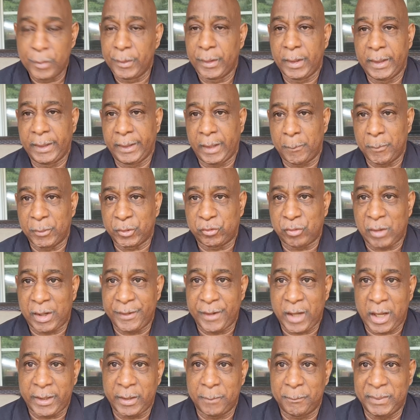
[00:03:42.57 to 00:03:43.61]
And I'm gonna try
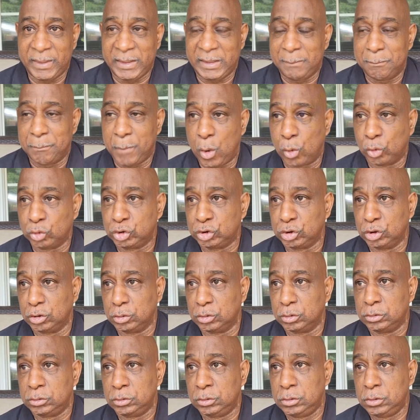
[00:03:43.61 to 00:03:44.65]
not to be
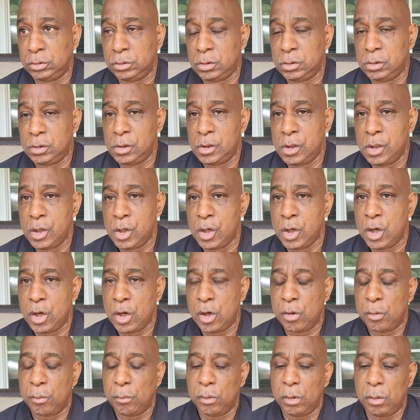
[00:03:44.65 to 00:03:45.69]
emotional,
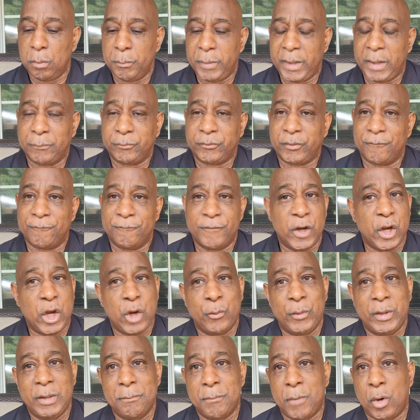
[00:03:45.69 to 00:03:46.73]
but it was a
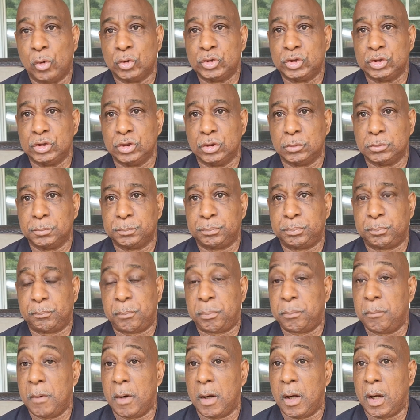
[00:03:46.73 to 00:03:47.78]
very emotional
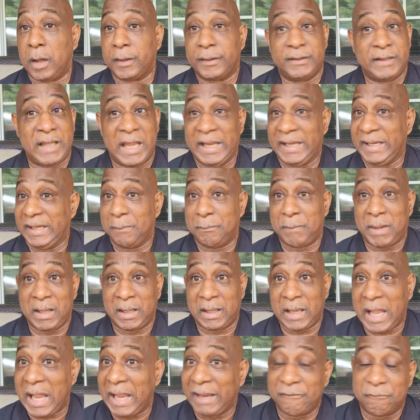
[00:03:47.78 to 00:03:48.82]
day in my
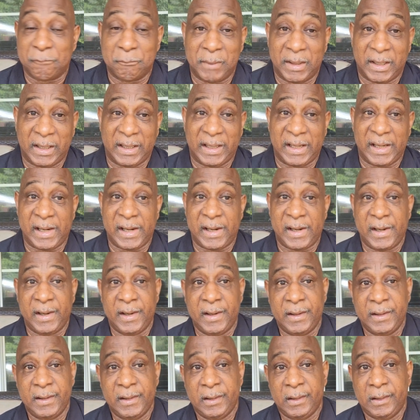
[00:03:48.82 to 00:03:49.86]
life, man.
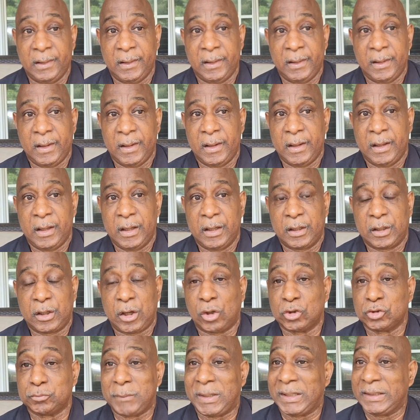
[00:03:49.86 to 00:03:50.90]

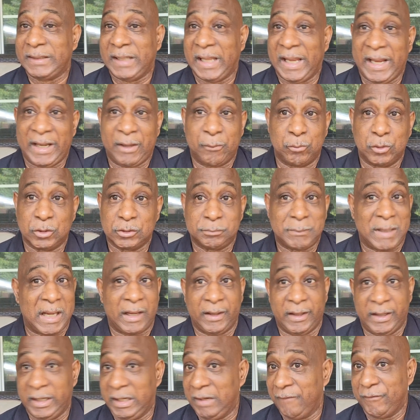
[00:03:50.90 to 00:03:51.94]
Cause my daddy was my
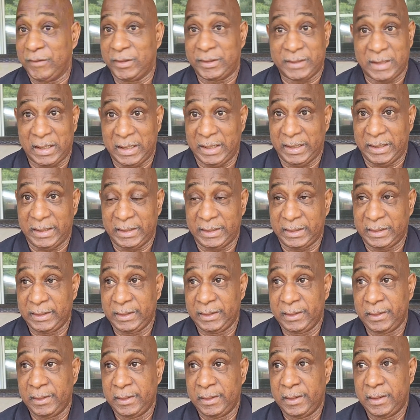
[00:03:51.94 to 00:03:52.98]
everything.
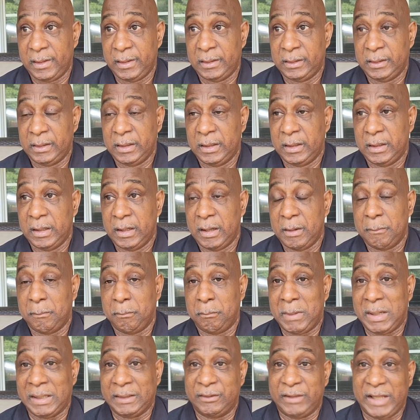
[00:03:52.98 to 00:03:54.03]

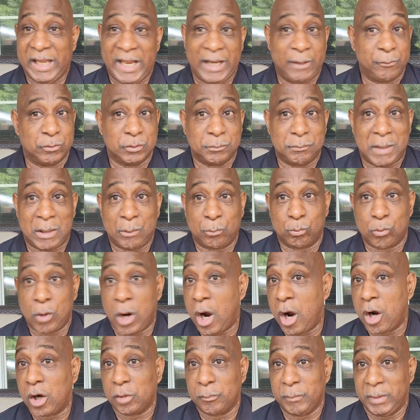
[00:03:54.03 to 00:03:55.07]
My daddy was my
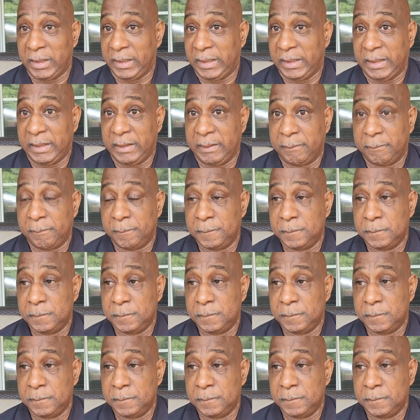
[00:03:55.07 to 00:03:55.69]
rock, man.